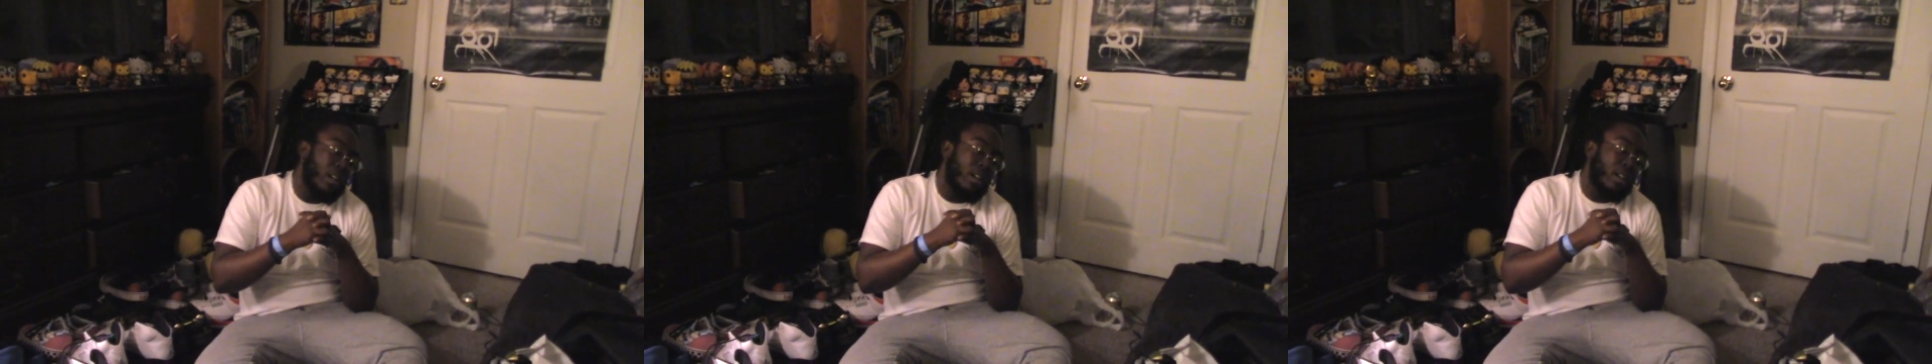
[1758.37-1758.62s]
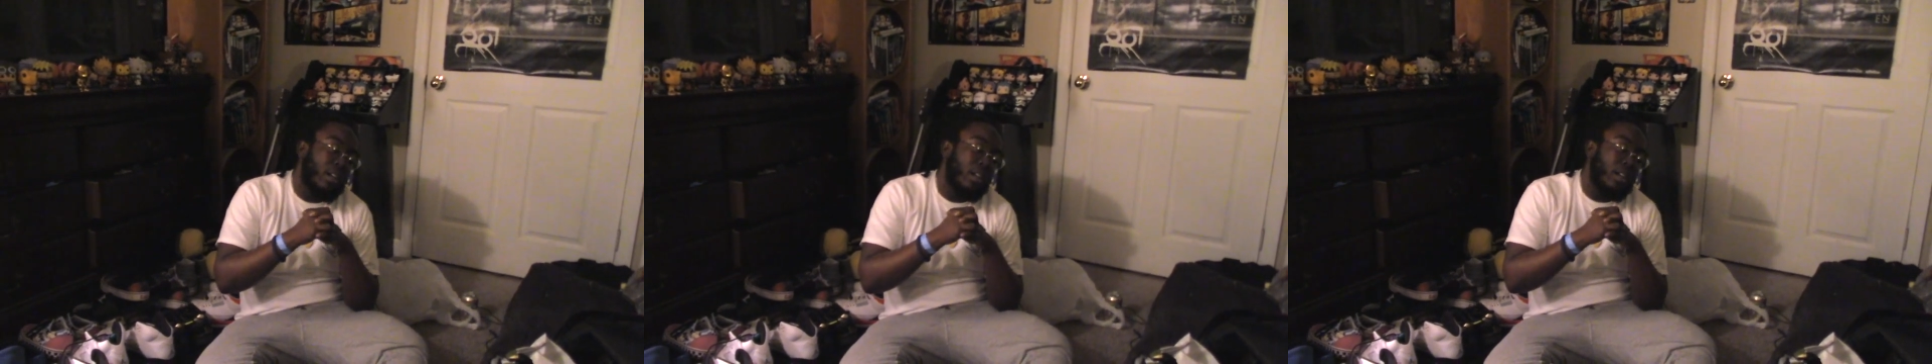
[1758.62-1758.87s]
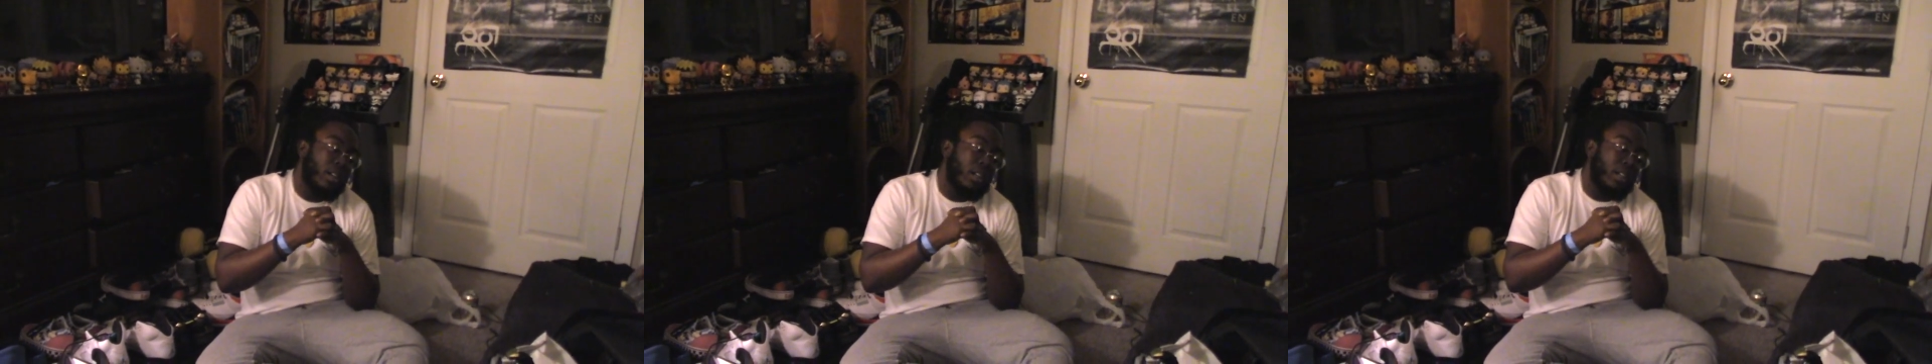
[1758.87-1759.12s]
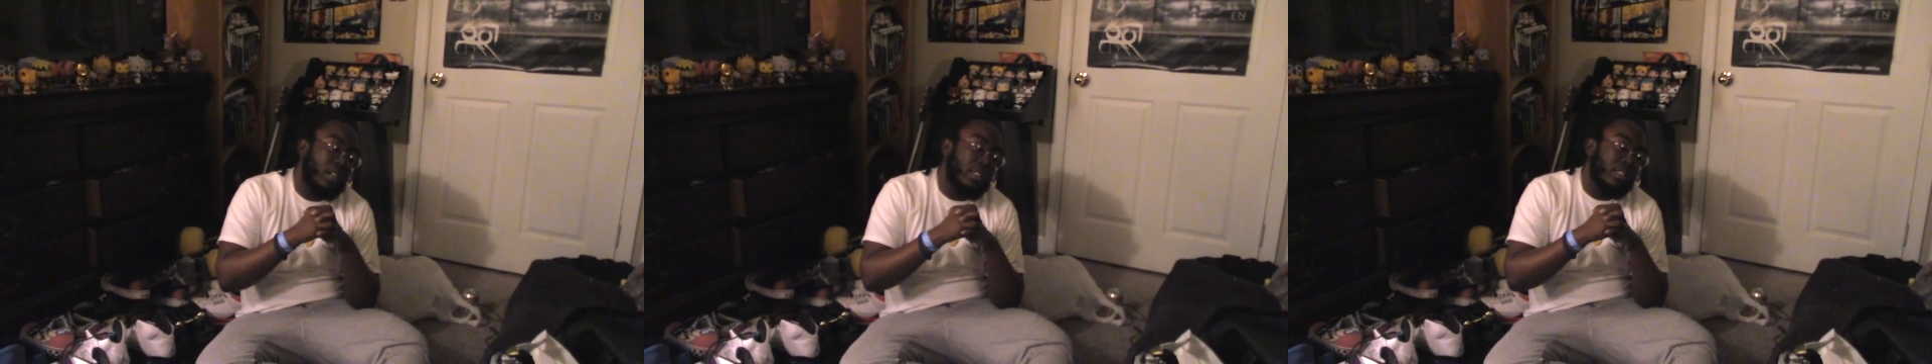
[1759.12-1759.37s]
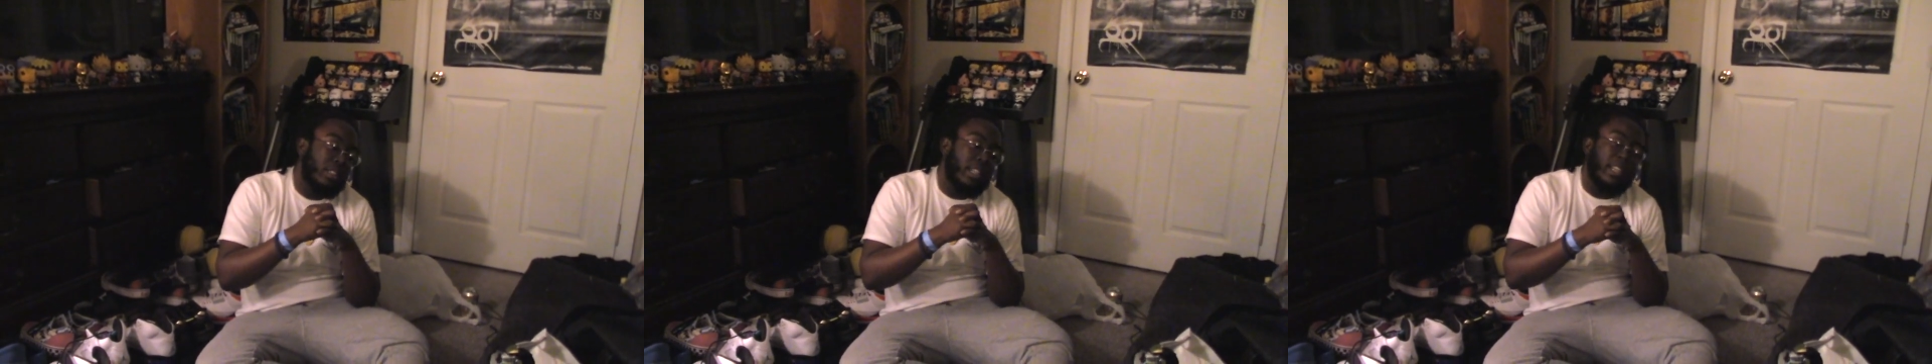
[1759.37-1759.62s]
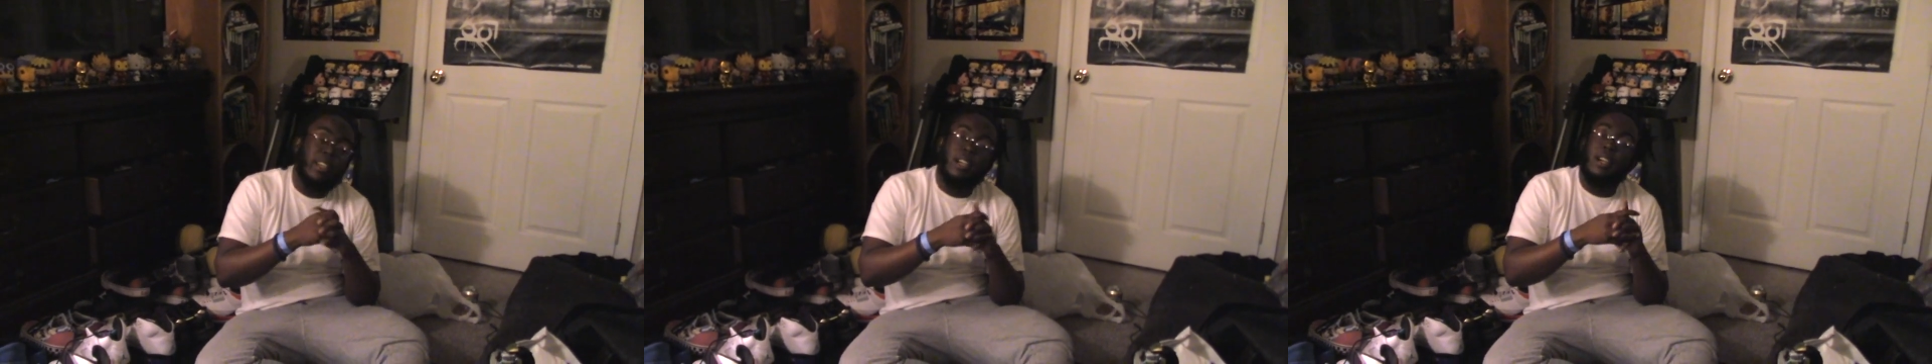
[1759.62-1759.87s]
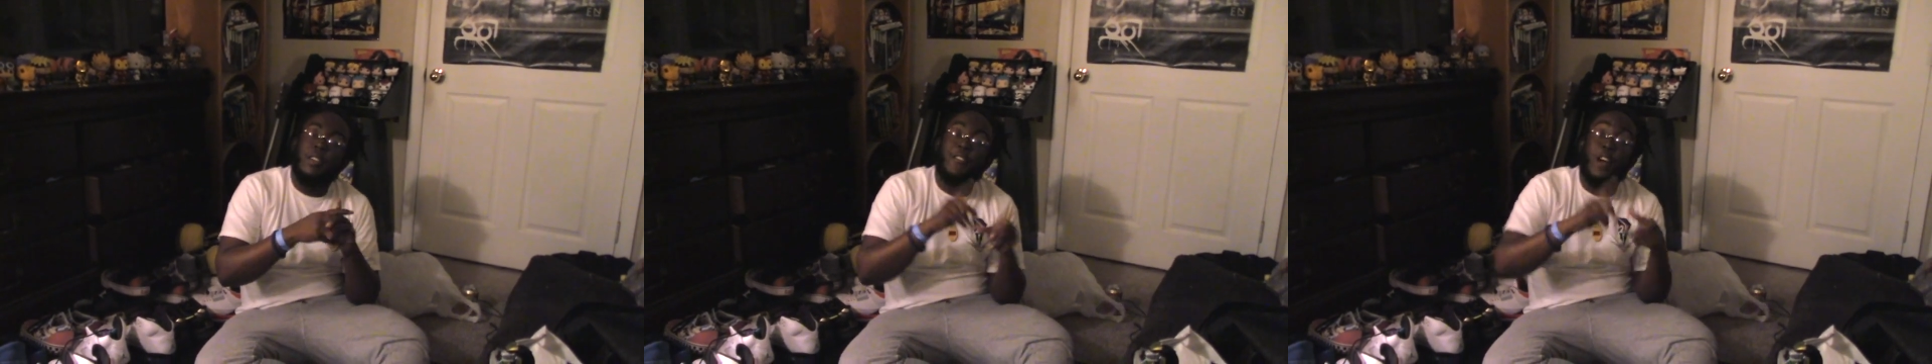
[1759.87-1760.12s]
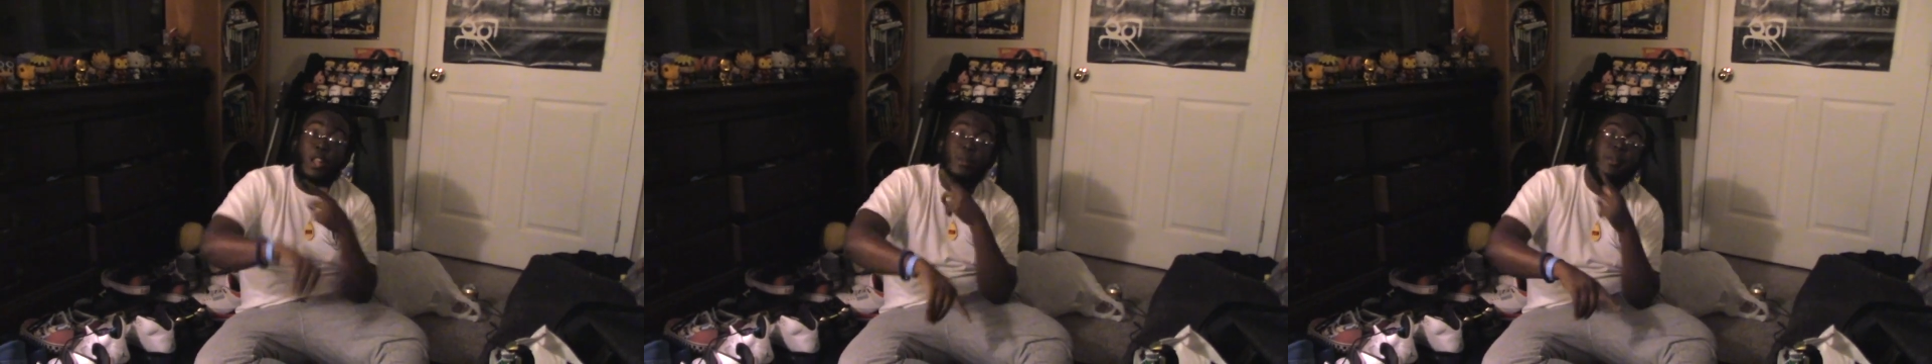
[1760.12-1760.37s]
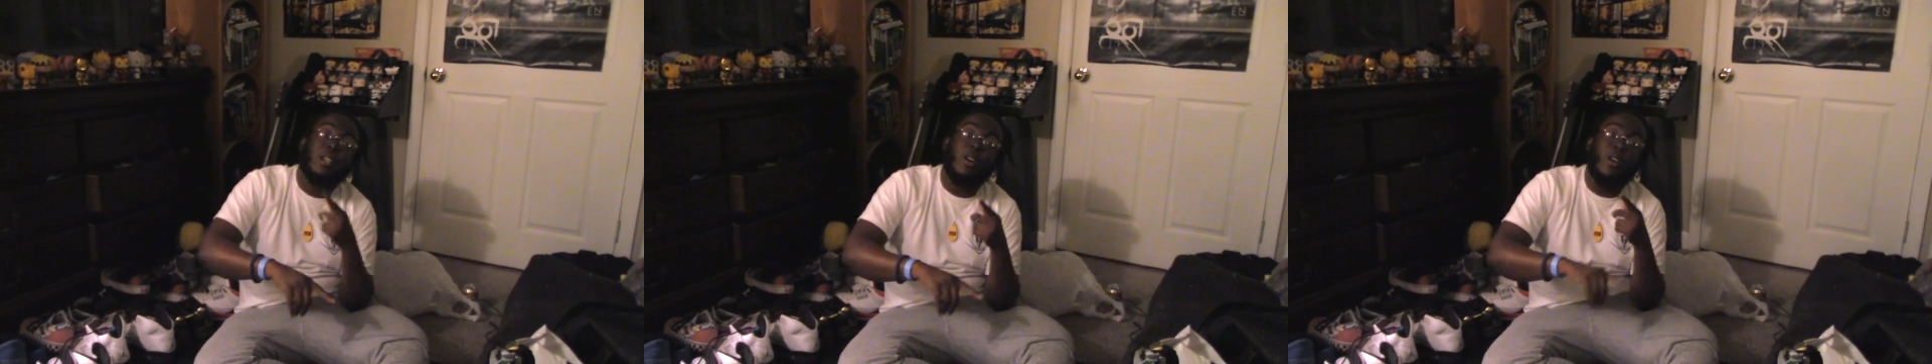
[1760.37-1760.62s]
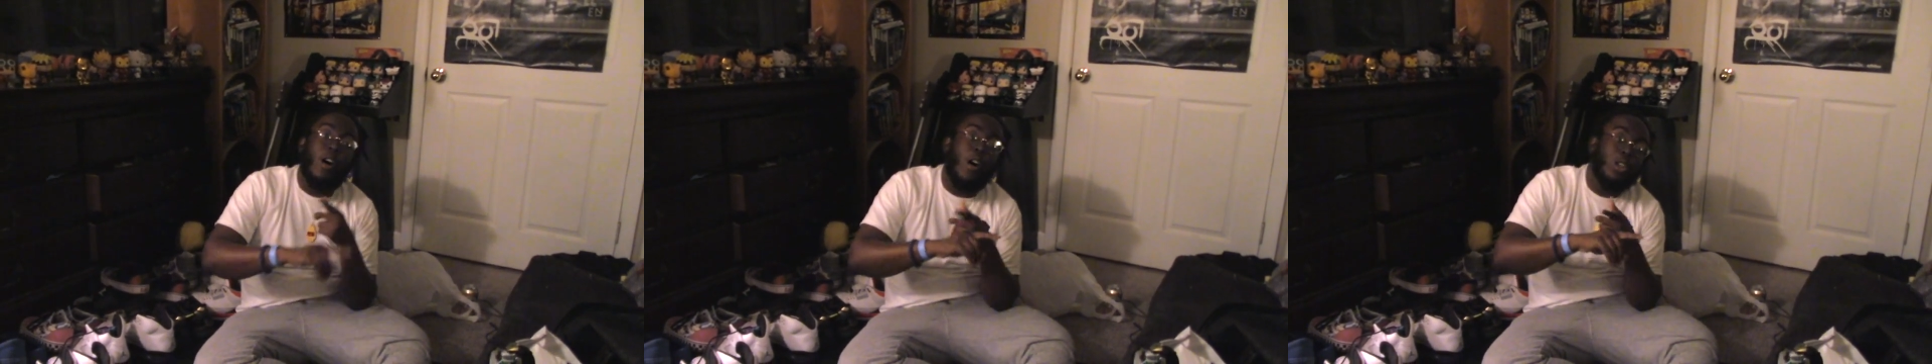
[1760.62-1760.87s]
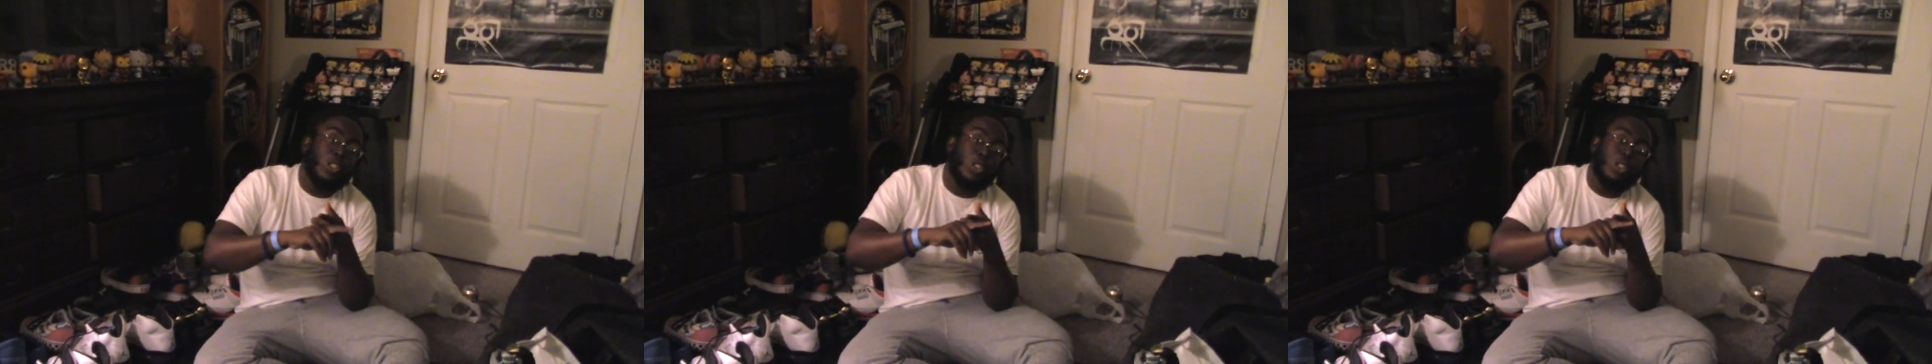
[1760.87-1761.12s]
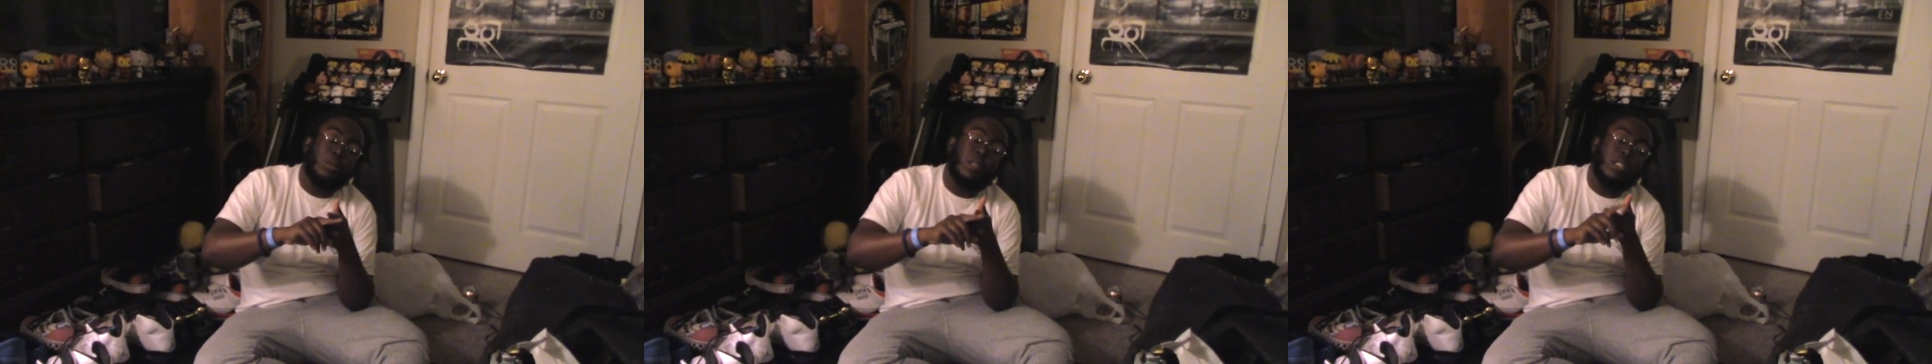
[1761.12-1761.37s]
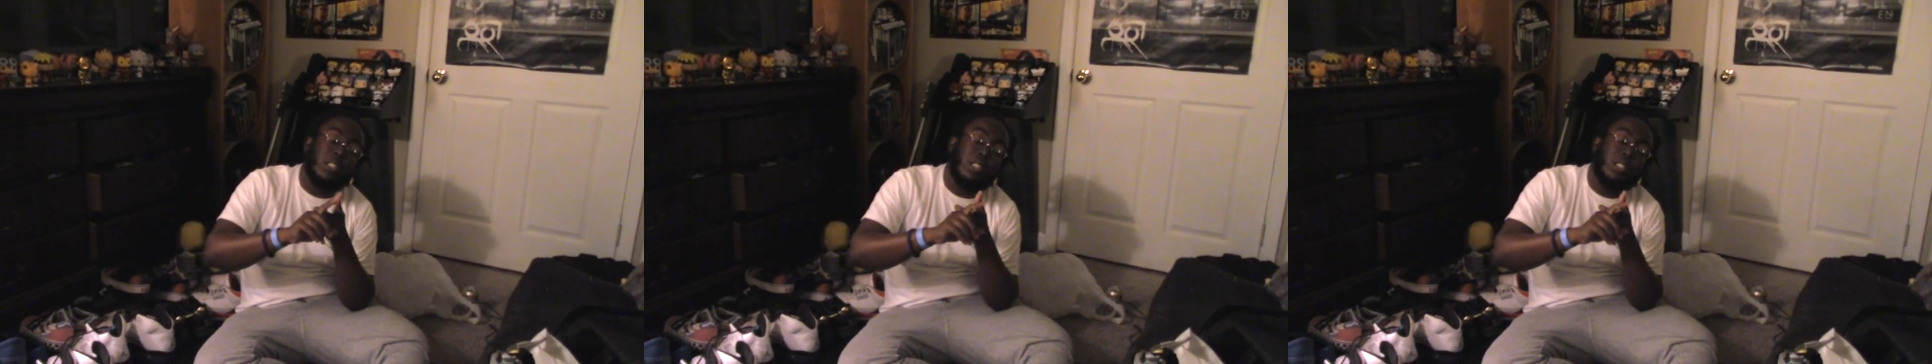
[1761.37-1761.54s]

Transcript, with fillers: Uh, other than that, uh, follow me on all social media